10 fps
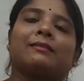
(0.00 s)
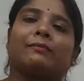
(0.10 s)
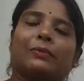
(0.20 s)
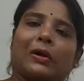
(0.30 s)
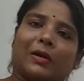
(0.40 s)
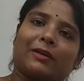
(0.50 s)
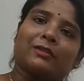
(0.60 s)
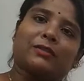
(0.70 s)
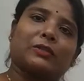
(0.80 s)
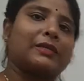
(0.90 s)
broad,
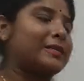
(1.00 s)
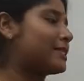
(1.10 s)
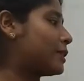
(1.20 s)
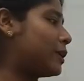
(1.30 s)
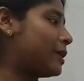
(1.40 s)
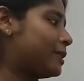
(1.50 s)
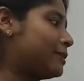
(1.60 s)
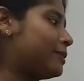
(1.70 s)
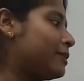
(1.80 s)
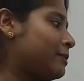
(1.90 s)
so it is
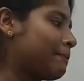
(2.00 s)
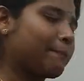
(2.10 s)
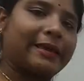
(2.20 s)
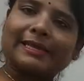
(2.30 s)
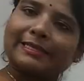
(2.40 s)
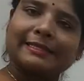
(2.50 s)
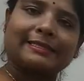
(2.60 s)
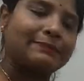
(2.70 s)
called base,